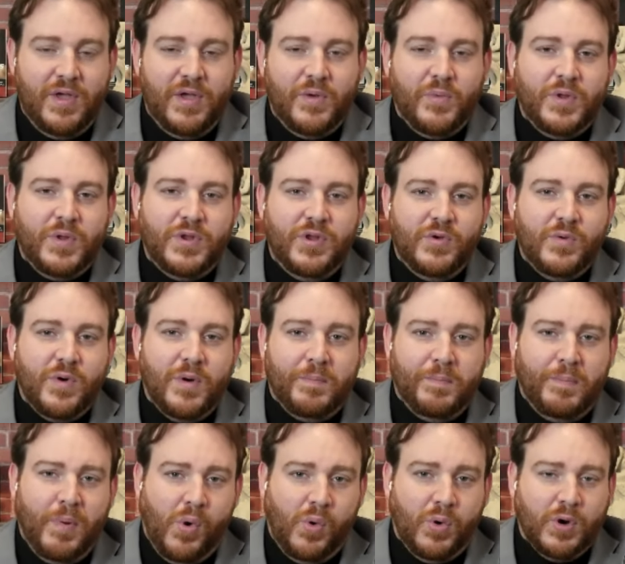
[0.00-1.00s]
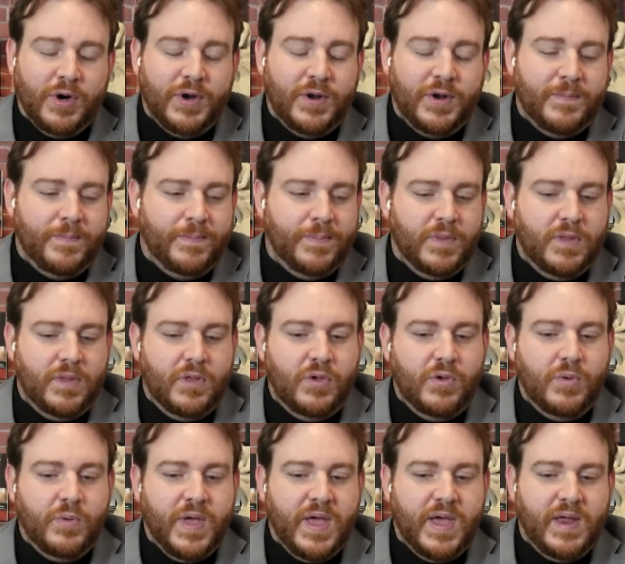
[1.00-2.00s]
When you are born,
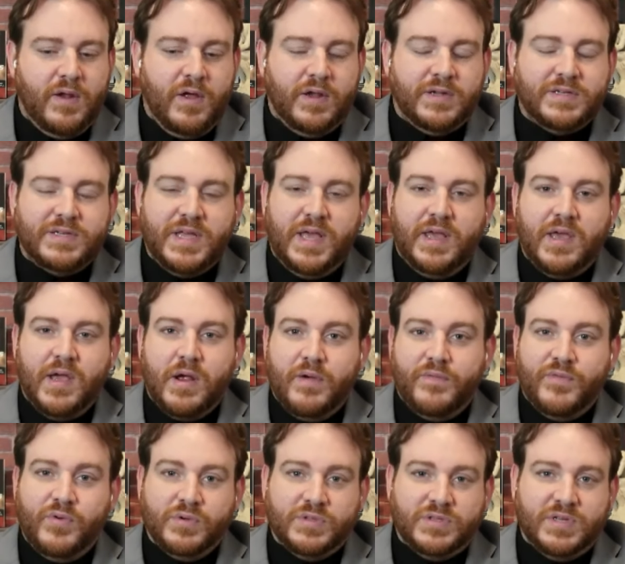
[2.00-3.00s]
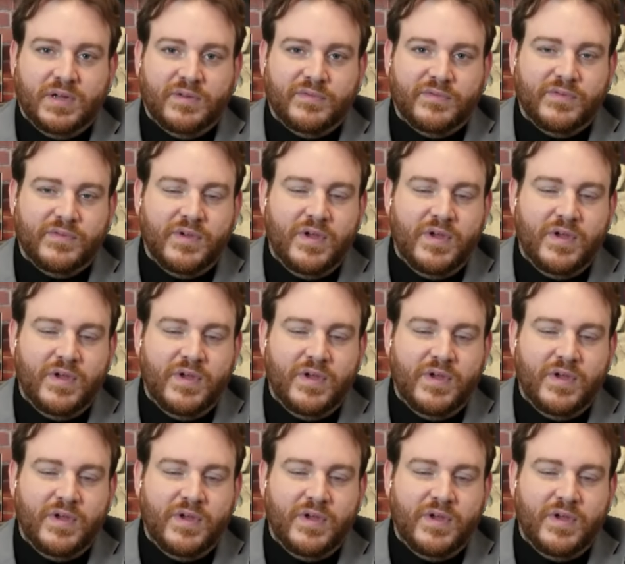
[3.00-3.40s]
you cannot take care of yourself.